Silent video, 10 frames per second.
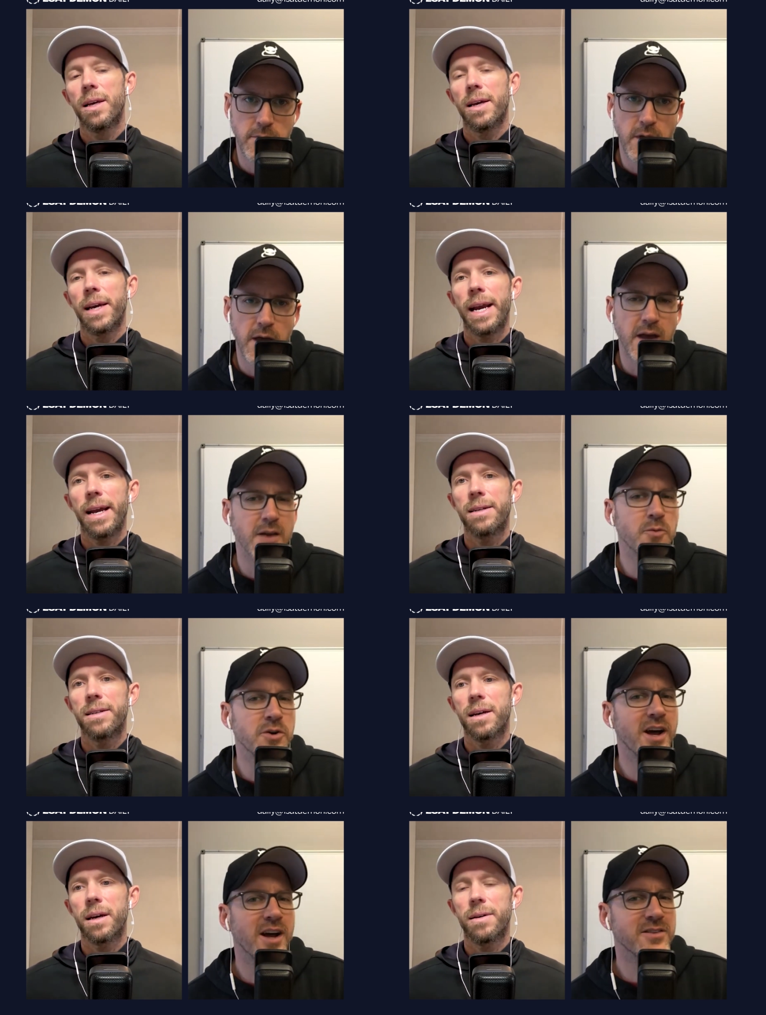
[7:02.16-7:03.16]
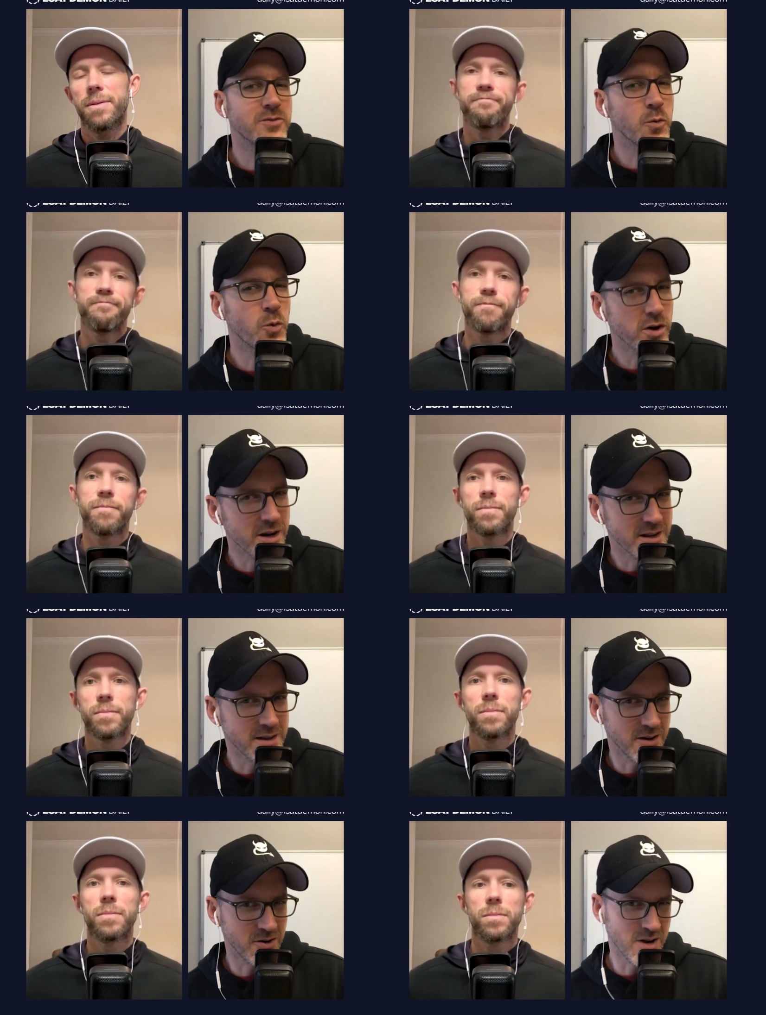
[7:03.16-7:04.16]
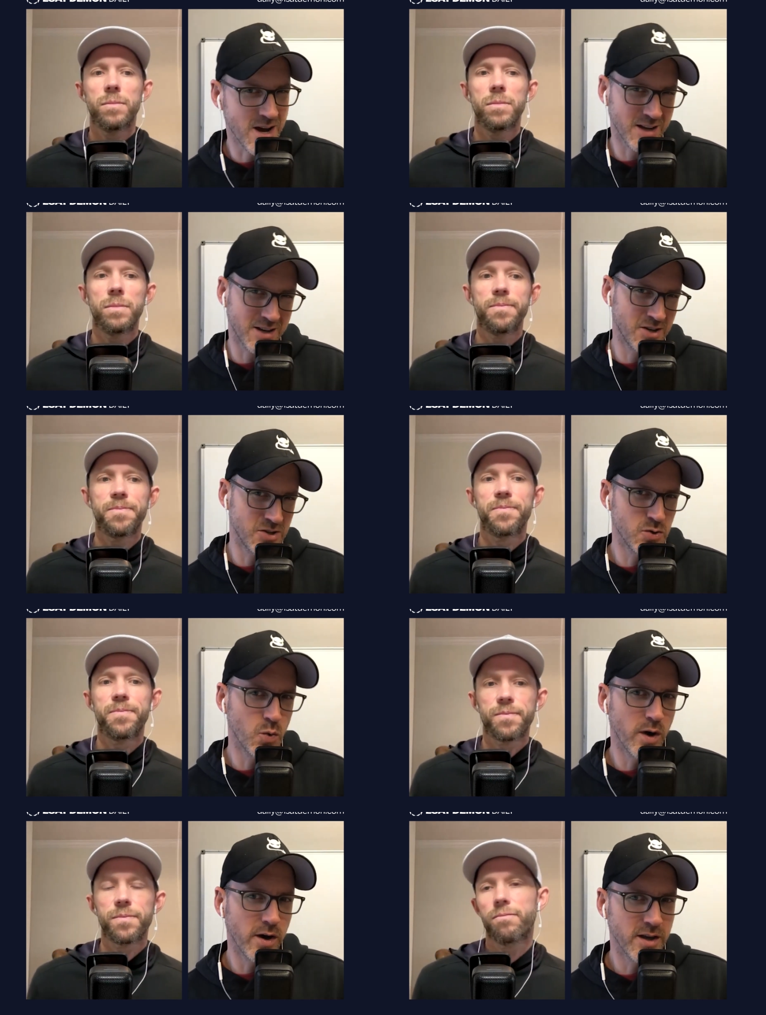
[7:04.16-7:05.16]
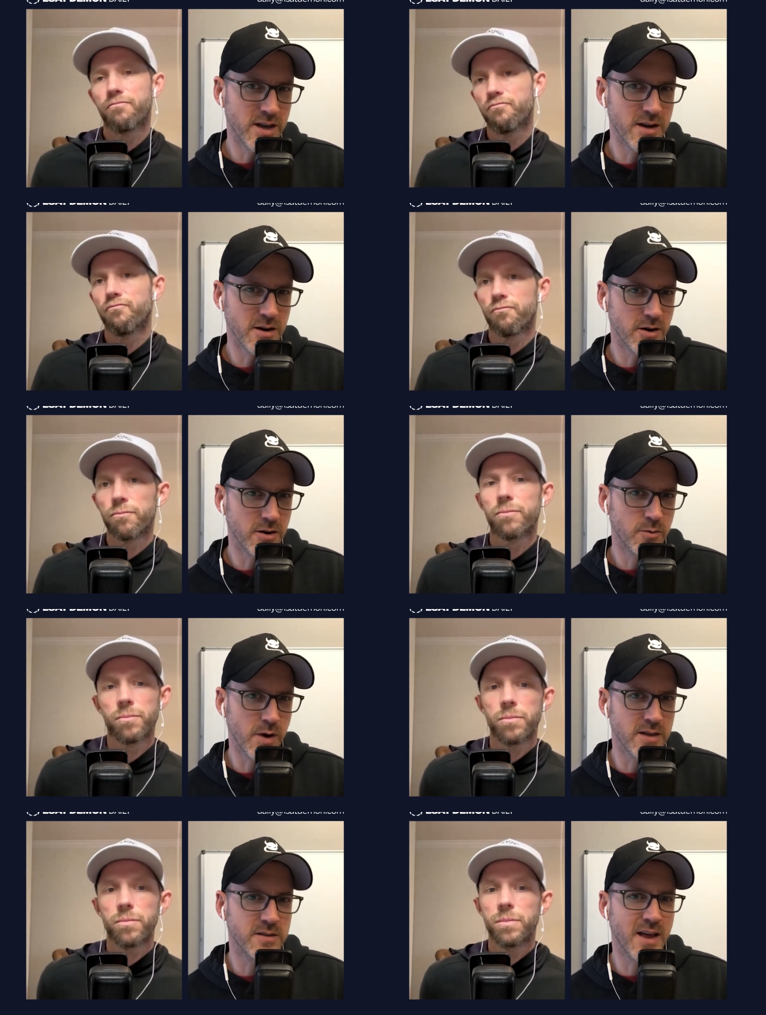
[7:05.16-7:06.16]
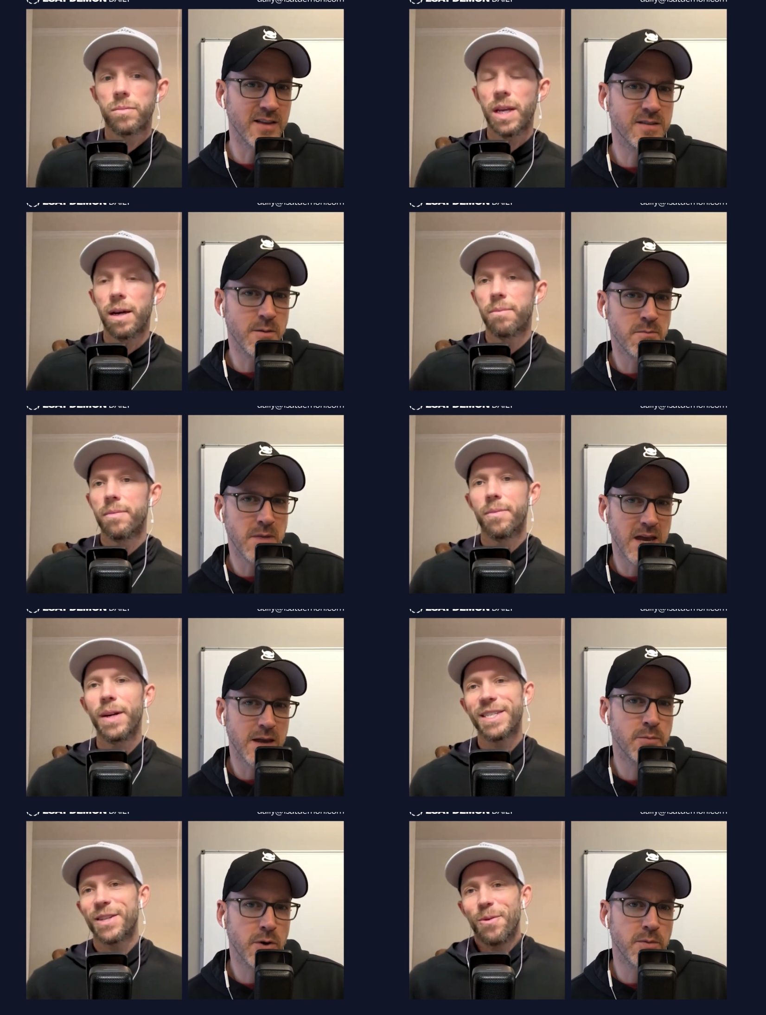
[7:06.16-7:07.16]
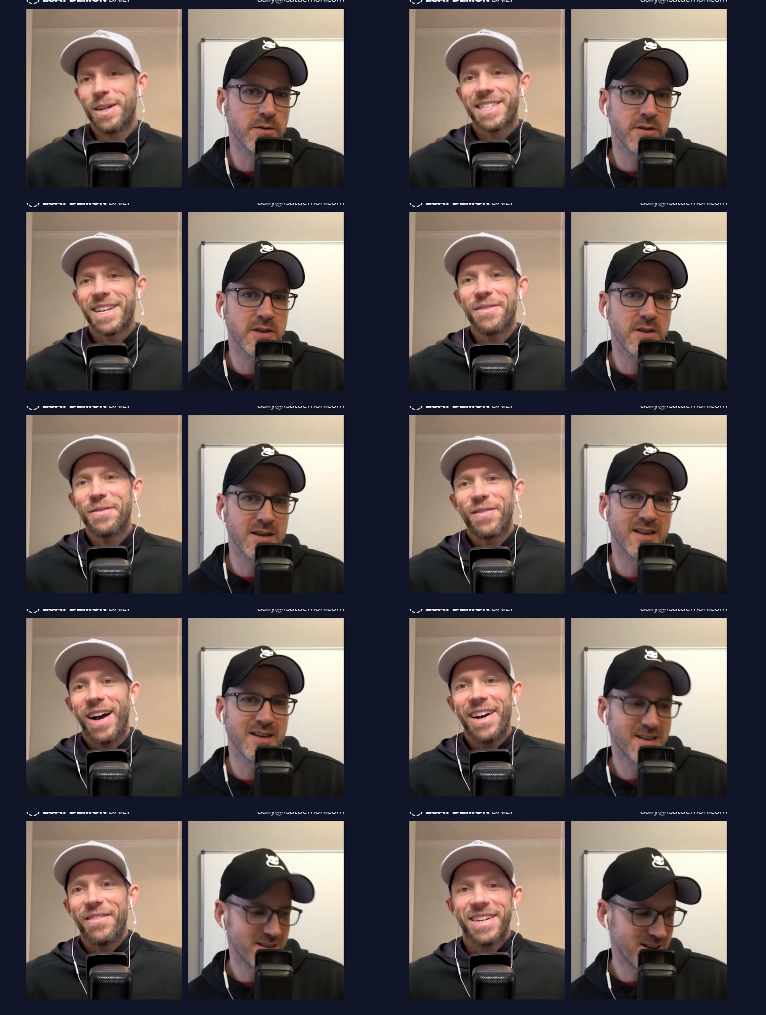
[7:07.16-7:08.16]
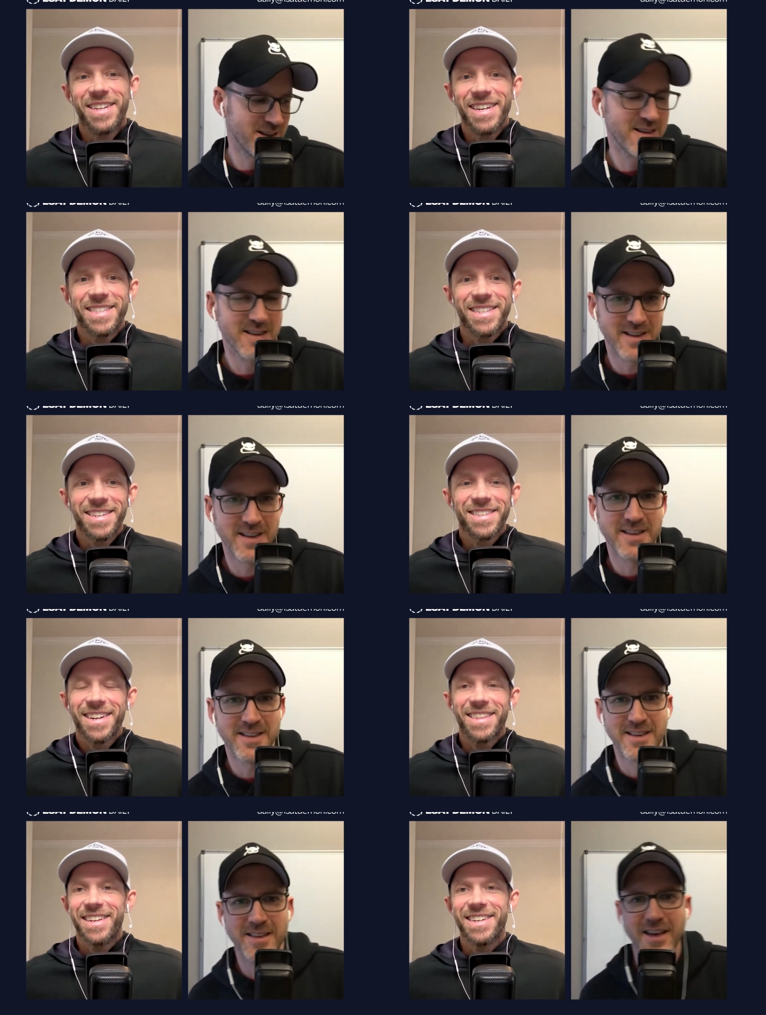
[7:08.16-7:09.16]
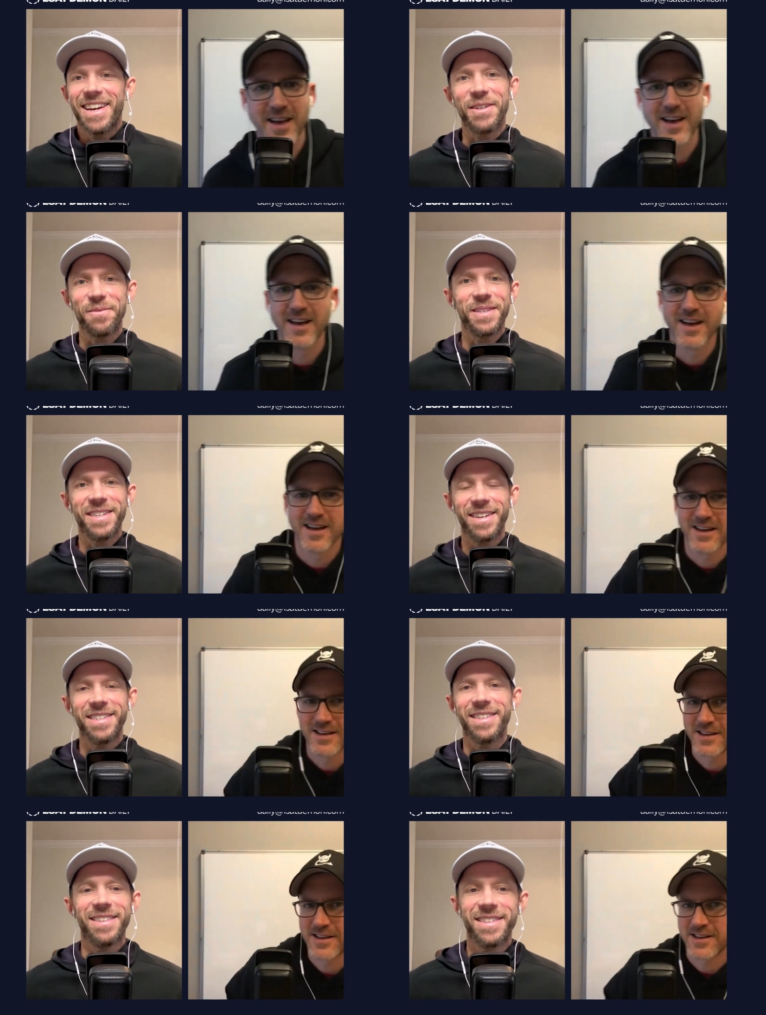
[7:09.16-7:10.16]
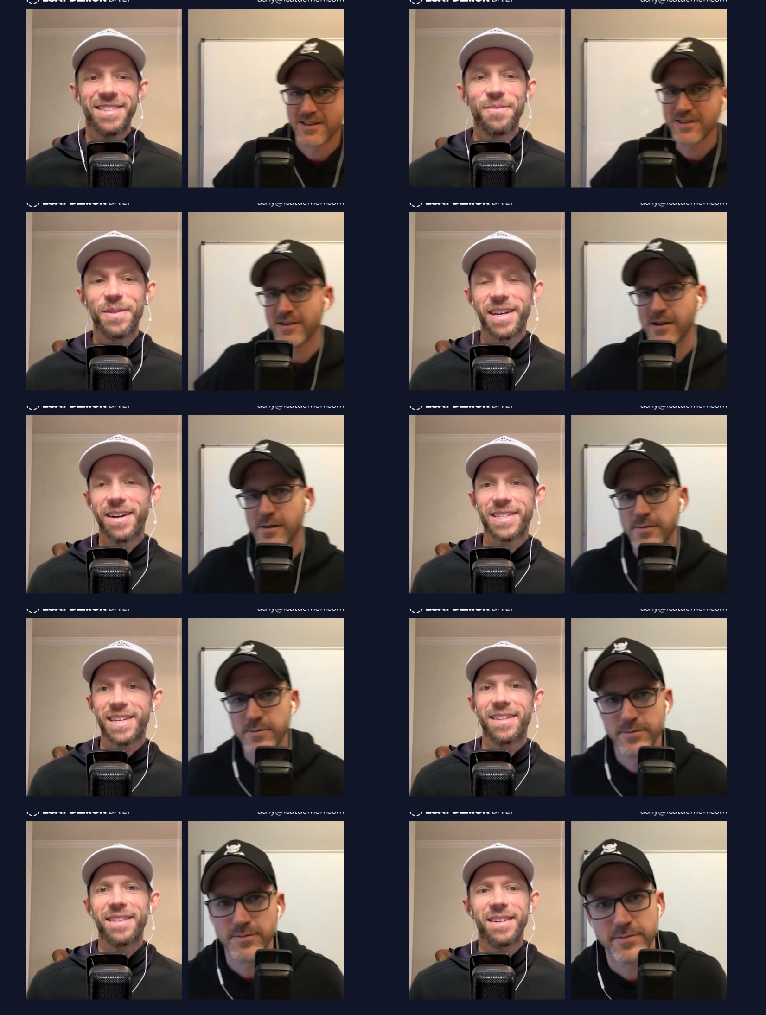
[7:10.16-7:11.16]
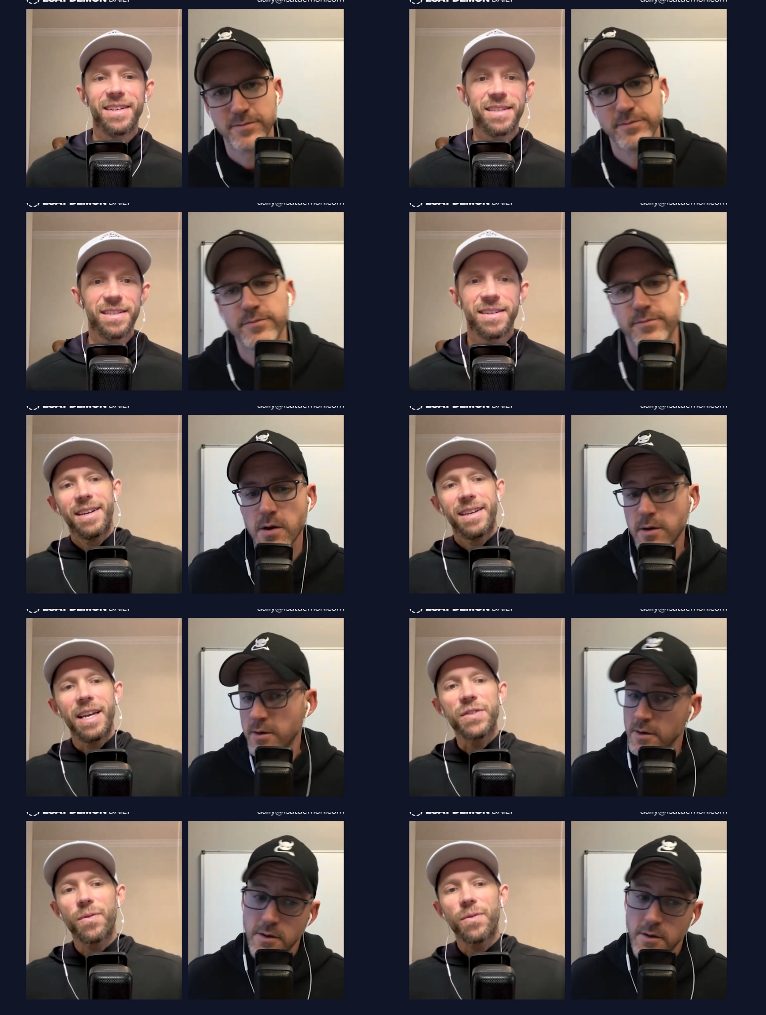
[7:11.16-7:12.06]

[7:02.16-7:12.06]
Speaker 1: And, and we're uh, not as worried that you're not going to do well here, right? So
Speaker 2: that's yeah. the main. But it's the one seventy-five that does it. It's not the addendum yeah. that does it. It's the big LSAT yeah. that does it. Thanks for